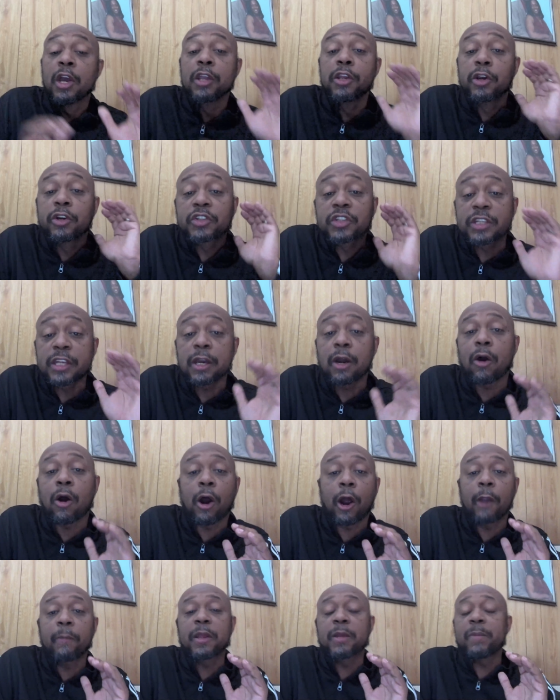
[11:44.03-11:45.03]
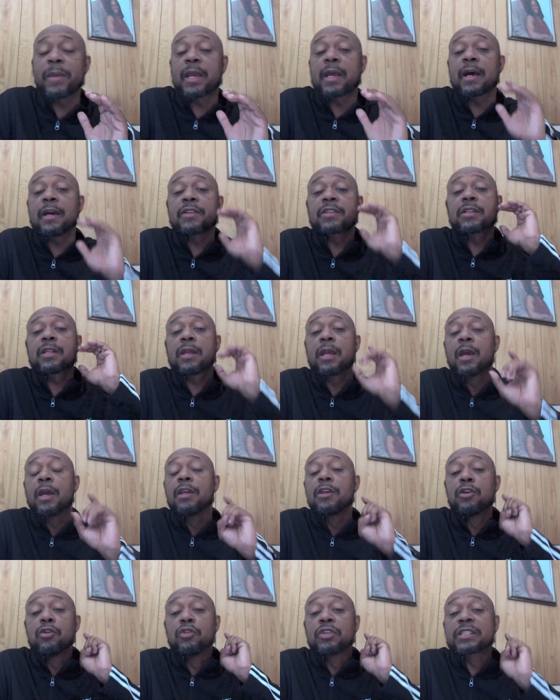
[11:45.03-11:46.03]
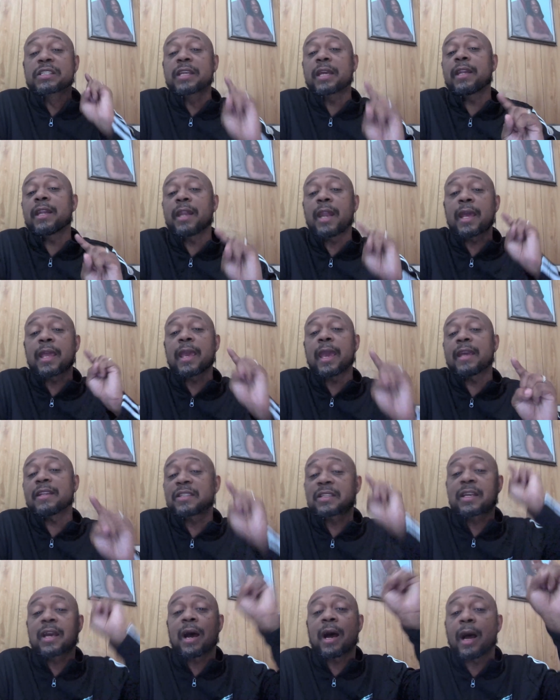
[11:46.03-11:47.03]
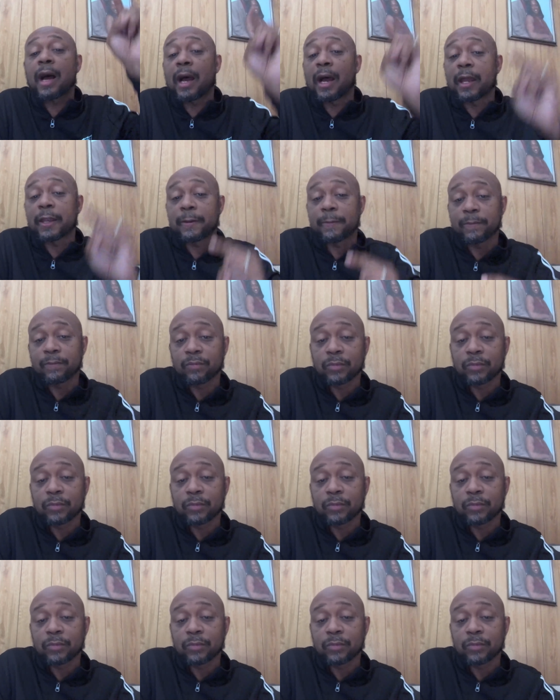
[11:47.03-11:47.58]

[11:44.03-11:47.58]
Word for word: You're still harming because you sinning against God.